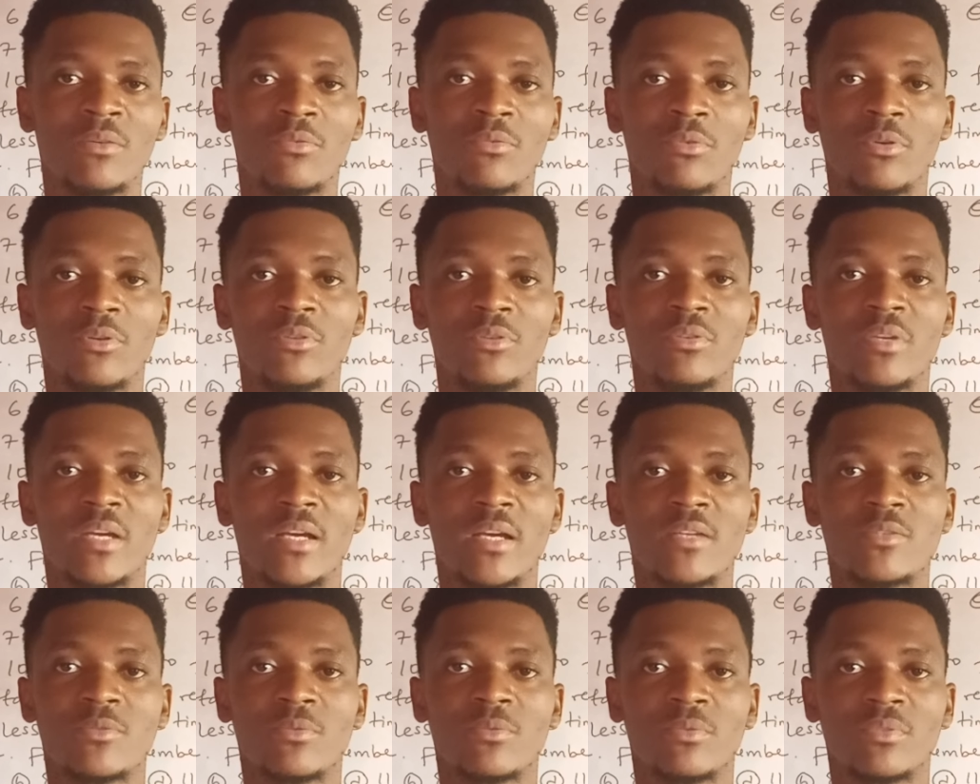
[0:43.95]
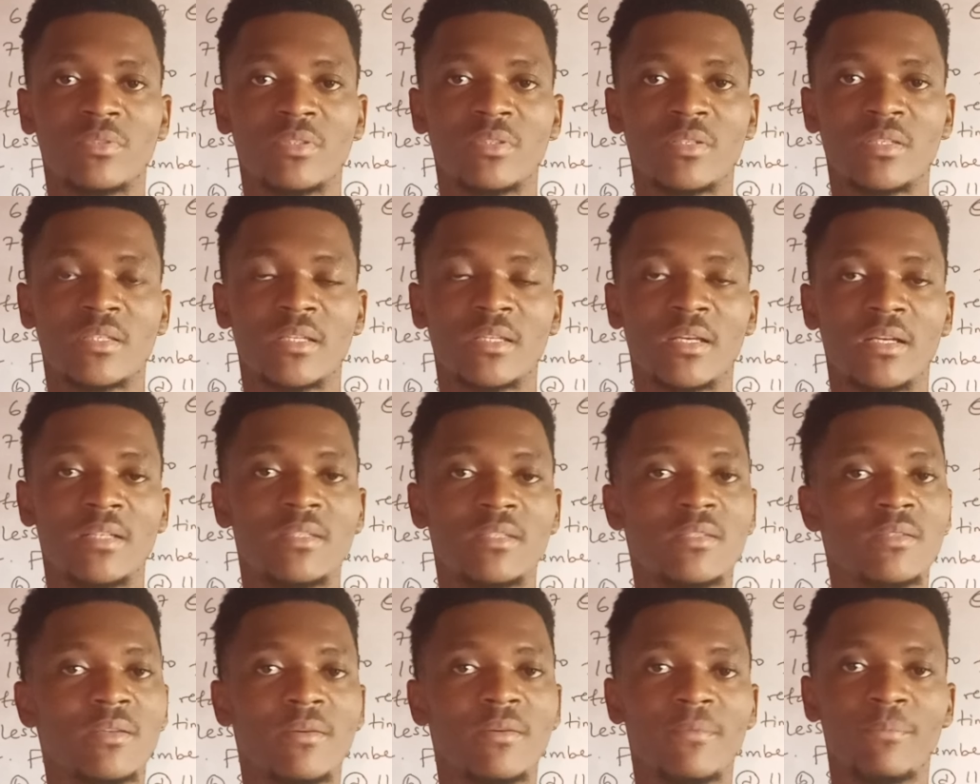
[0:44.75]
for you guys to
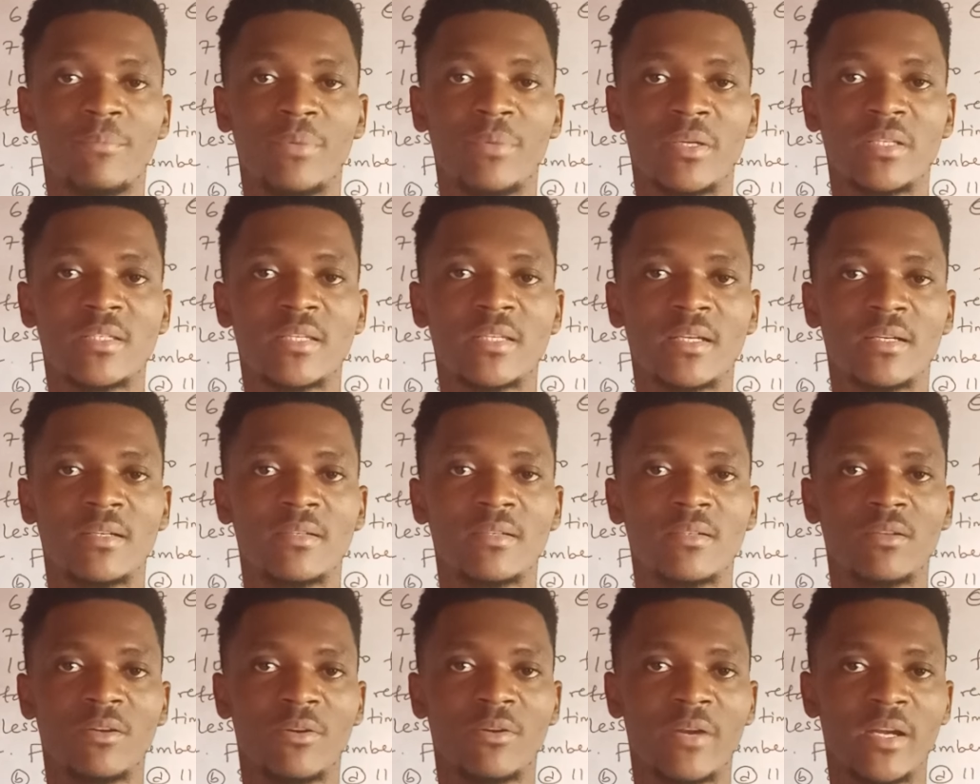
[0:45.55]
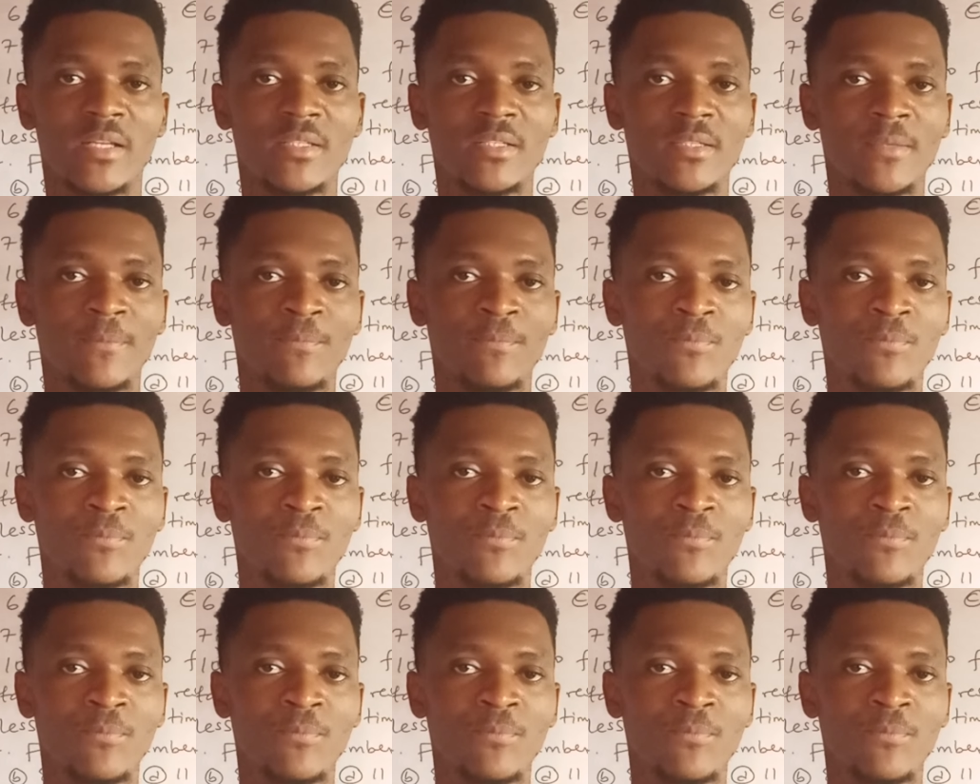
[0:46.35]
understand better. All right.